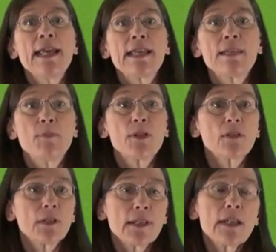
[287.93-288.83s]
is
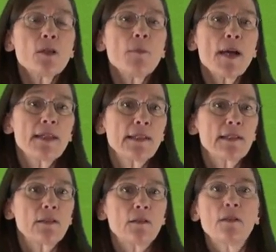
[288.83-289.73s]
built little by
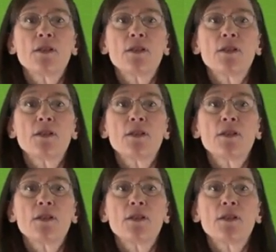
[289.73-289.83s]
little.